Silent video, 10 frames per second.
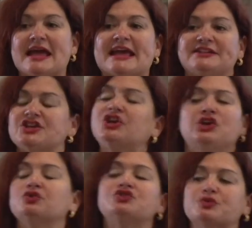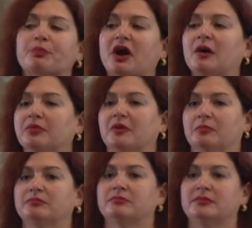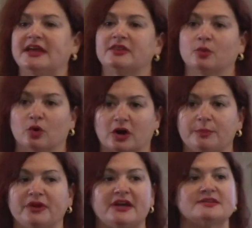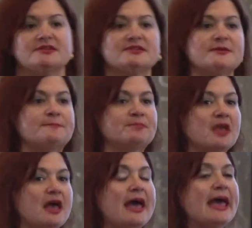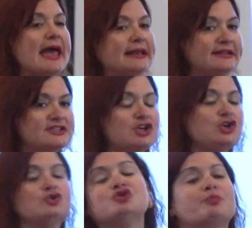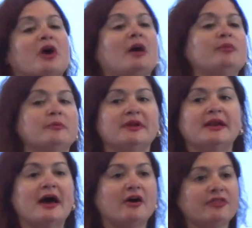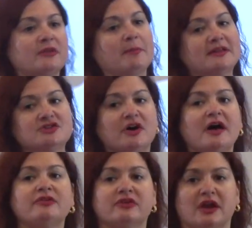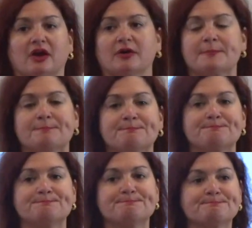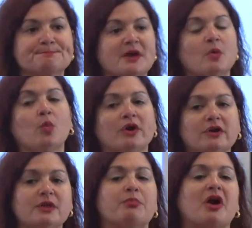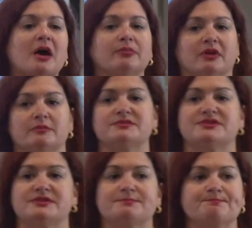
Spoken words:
It's a huge problem in the workplace, and it's a huge problem in health and mental health care. What are the problems?